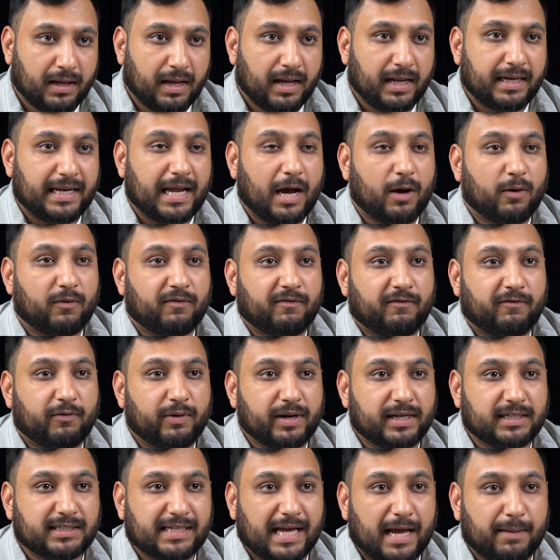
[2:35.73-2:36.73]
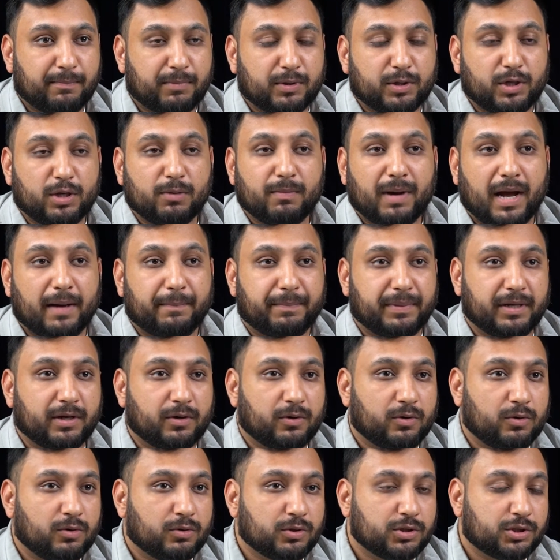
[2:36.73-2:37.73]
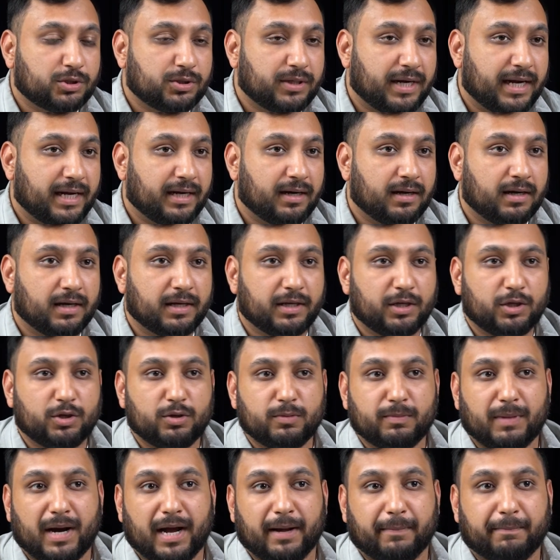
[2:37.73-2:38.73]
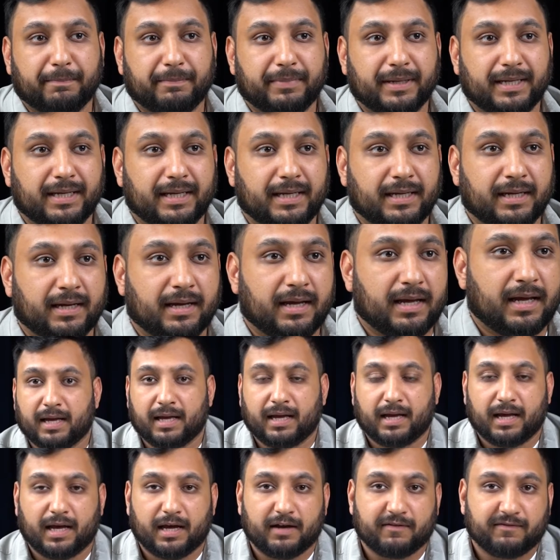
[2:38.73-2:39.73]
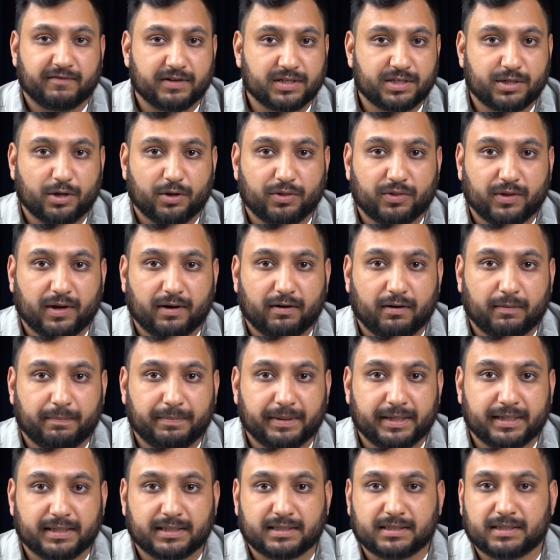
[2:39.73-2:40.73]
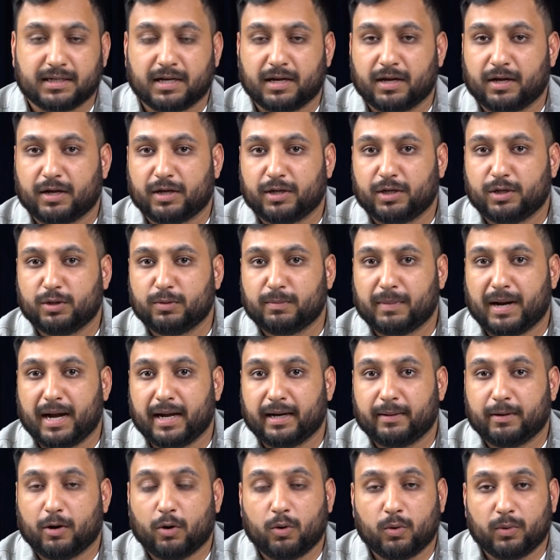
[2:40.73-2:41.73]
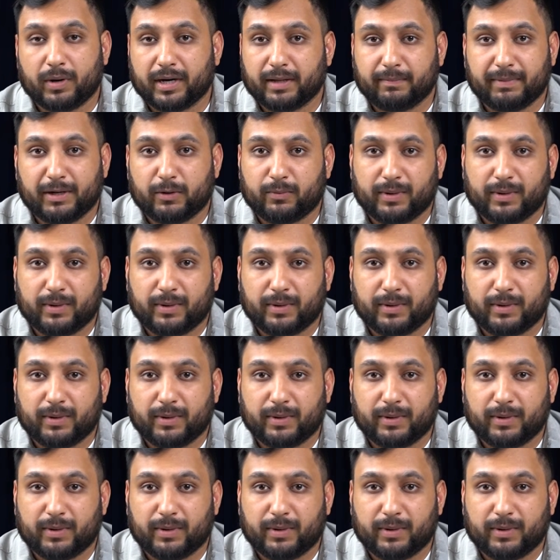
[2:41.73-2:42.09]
Now, for example, you might be a horse trainer, you might be a physiotherapist, you might already be